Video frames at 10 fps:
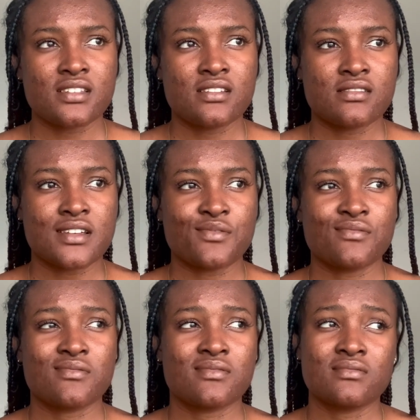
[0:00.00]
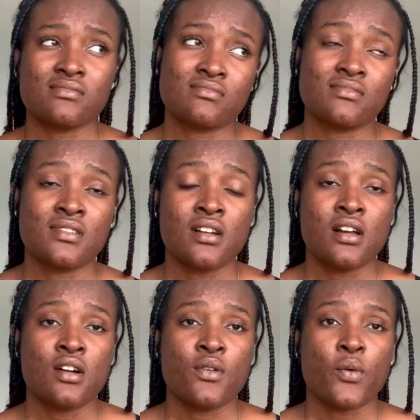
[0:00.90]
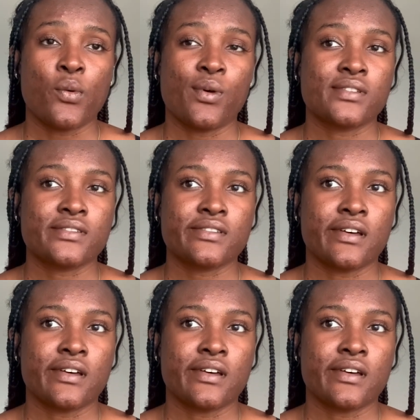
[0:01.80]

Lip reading: So I don't know what